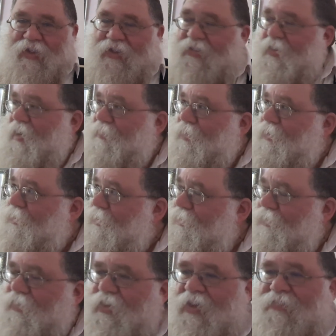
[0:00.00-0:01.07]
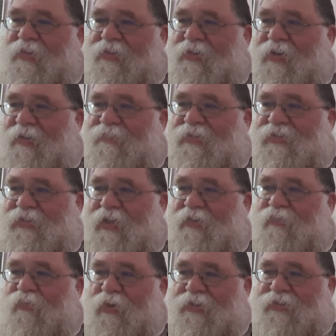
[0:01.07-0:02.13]
And the Rebbe turned to him and the Rebbe
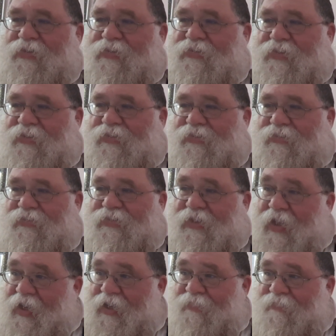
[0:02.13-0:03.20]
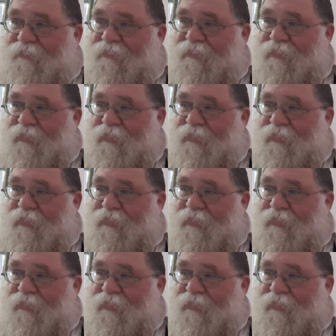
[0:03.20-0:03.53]
said, "What's your sister's name?